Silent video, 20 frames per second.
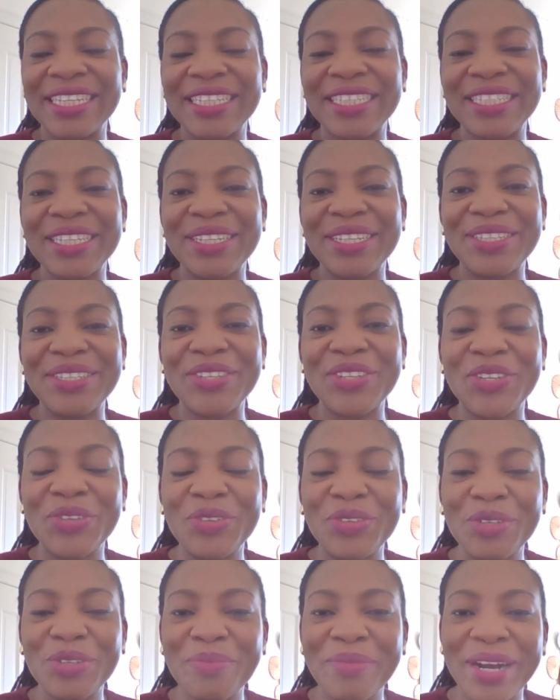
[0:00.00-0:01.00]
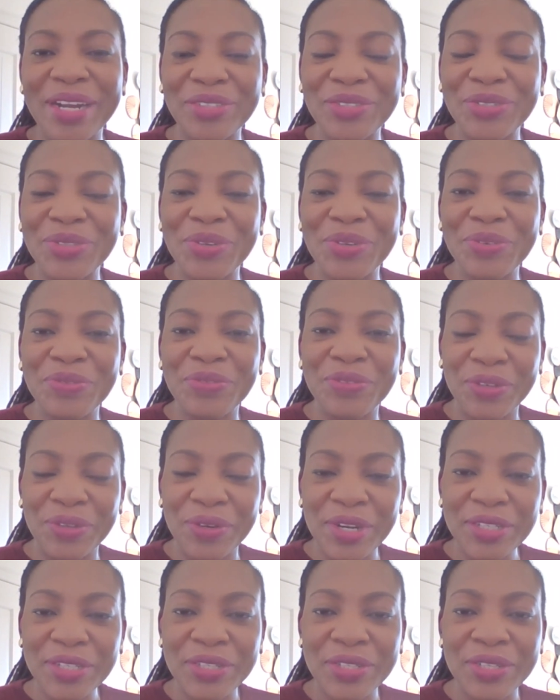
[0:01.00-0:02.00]
It's a huge milestone
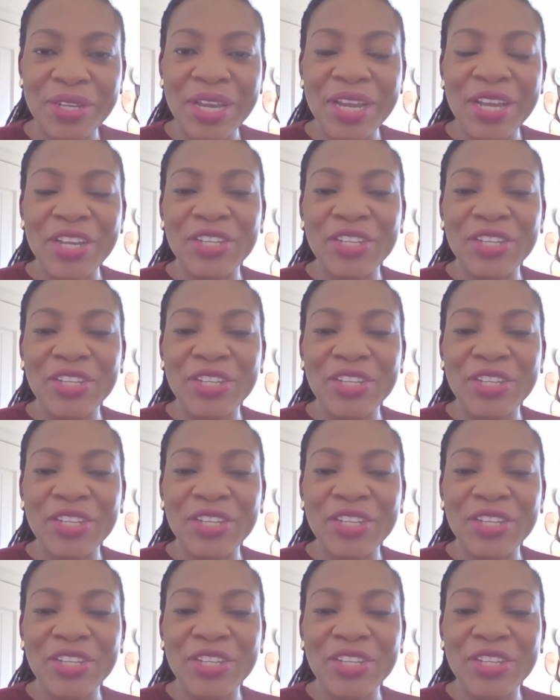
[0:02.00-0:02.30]
for us.